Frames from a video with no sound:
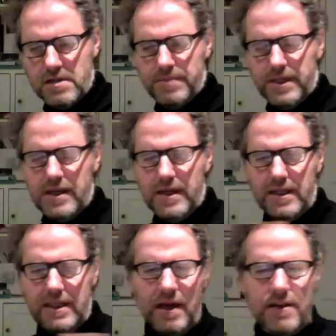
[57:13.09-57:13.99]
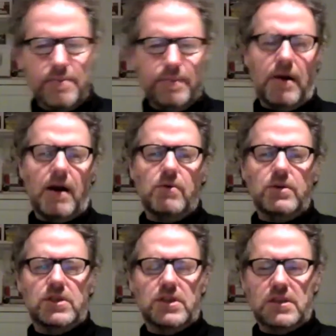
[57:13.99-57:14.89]
But the other part,
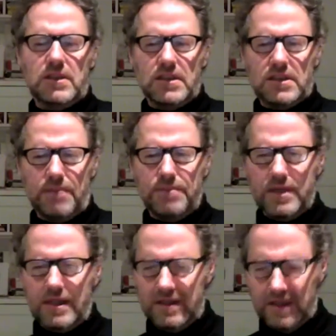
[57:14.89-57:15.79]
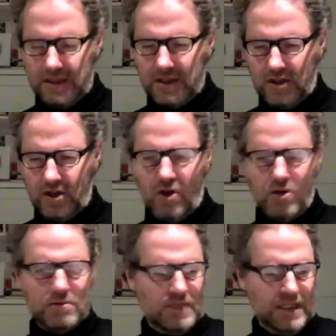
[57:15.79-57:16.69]
which is that something
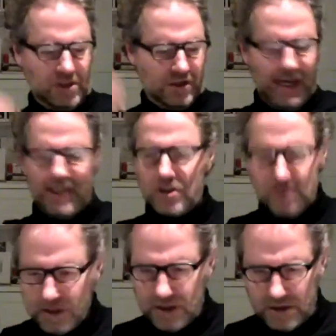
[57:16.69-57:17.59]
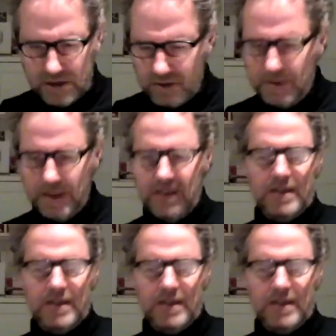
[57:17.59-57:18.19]
called internationalism